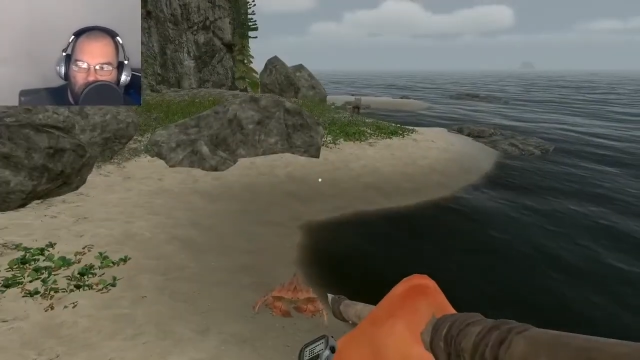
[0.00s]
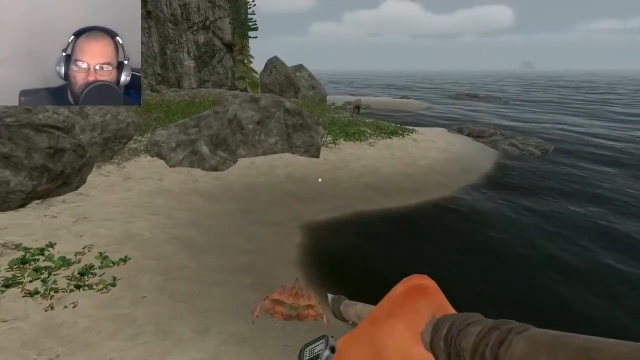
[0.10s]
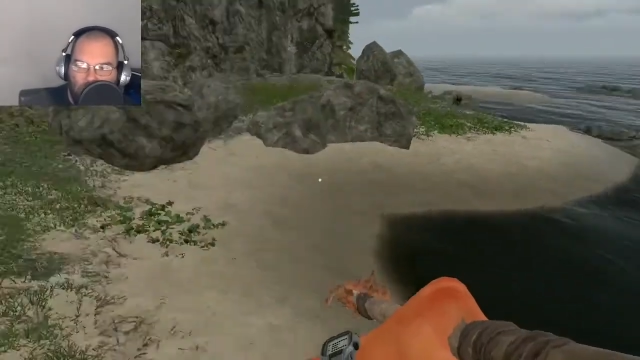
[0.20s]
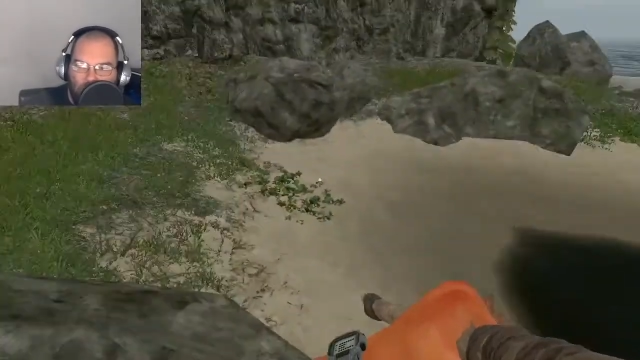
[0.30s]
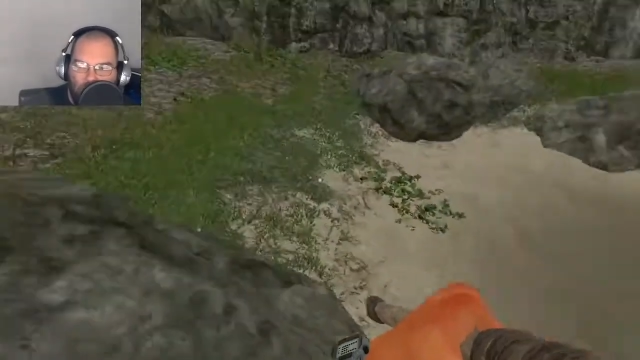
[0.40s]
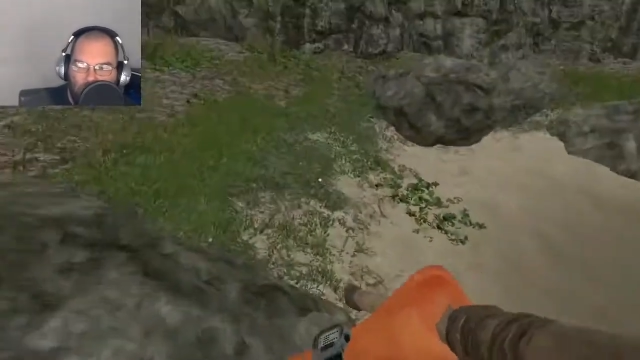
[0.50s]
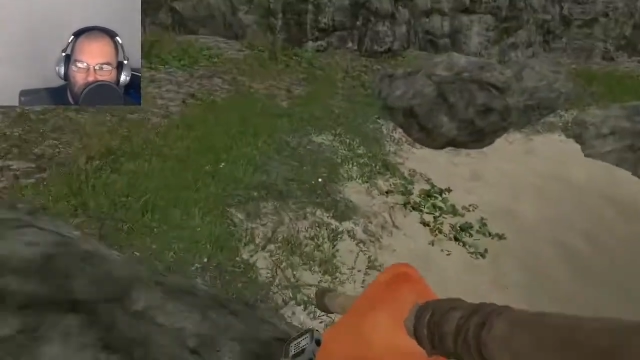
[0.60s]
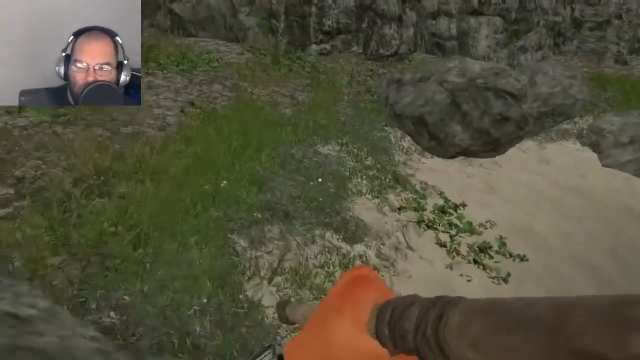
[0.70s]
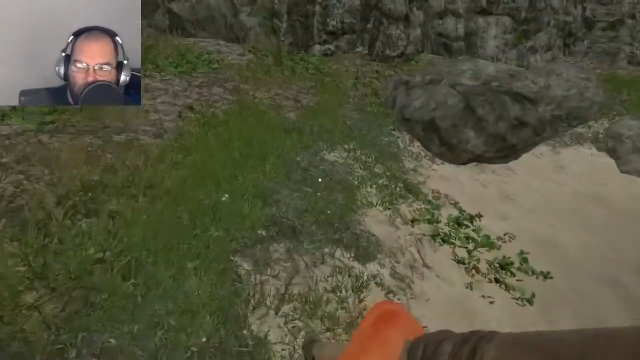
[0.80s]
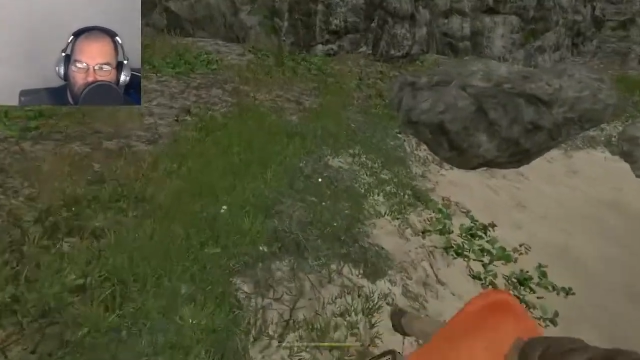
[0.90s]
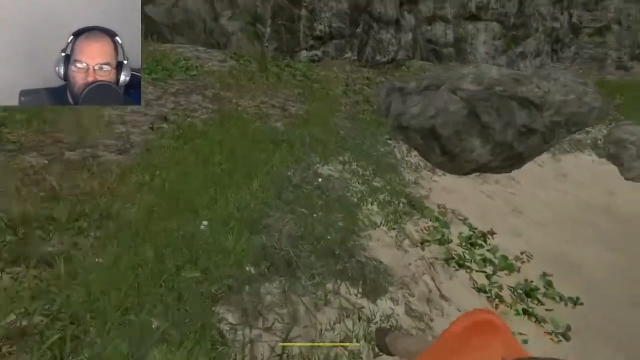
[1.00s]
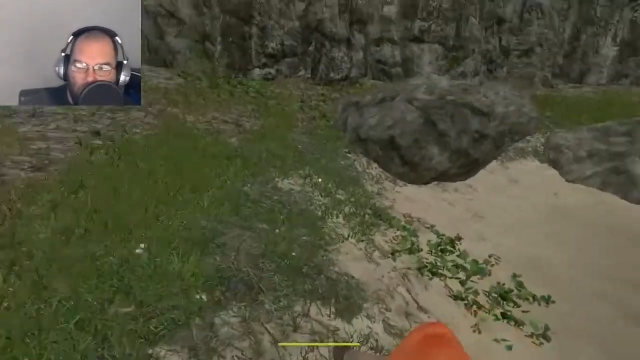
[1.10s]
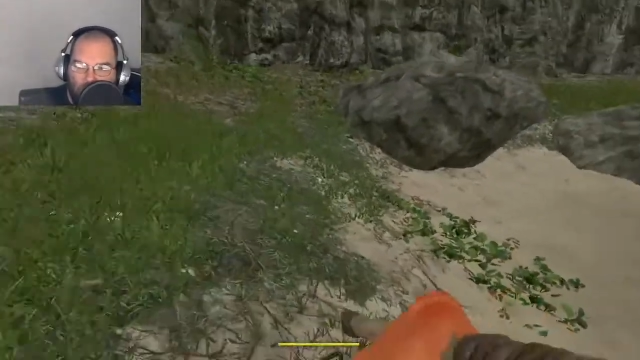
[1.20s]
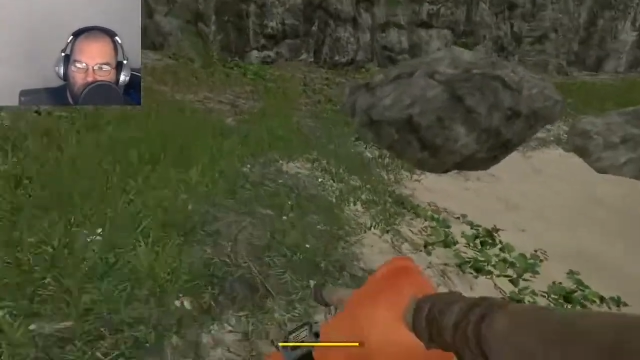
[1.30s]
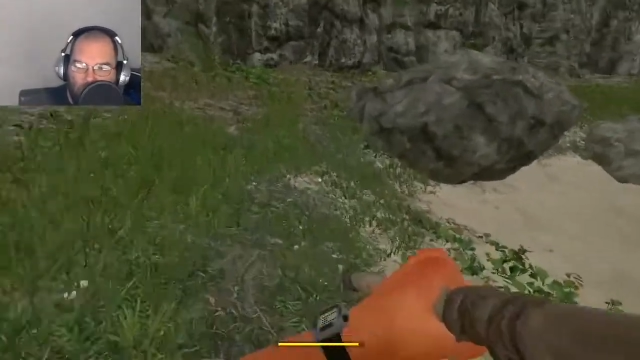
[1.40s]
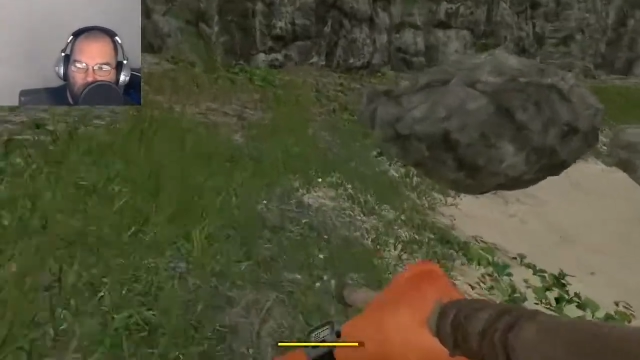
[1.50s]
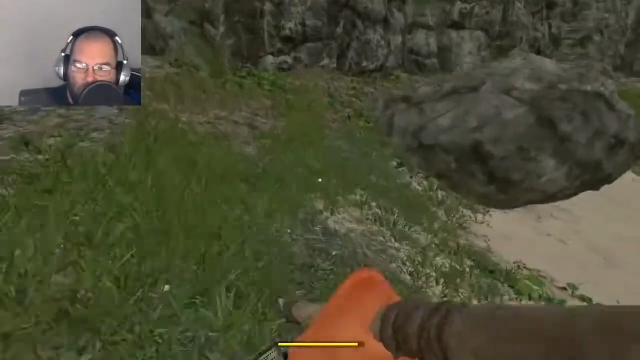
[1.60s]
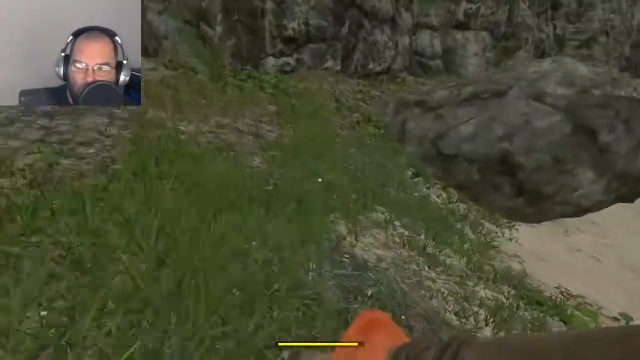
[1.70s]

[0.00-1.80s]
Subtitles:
No one is speaking in this clip.